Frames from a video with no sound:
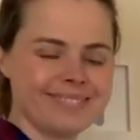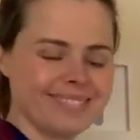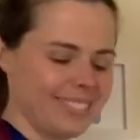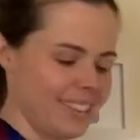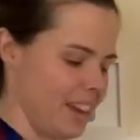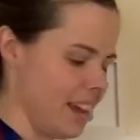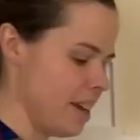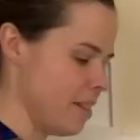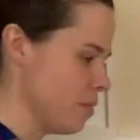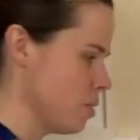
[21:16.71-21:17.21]

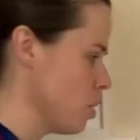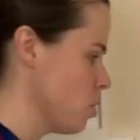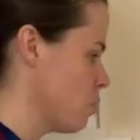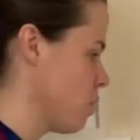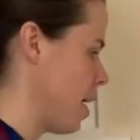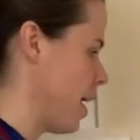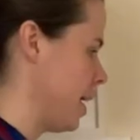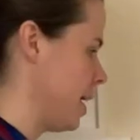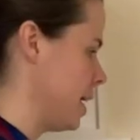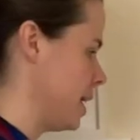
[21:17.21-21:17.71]
Okay,
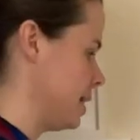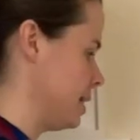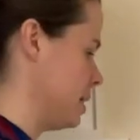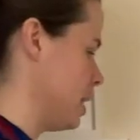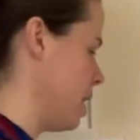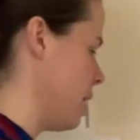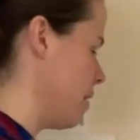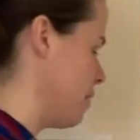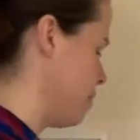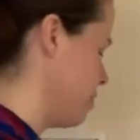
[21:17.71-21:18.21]
right, it's
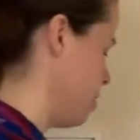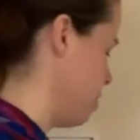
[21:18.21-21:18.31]
time for the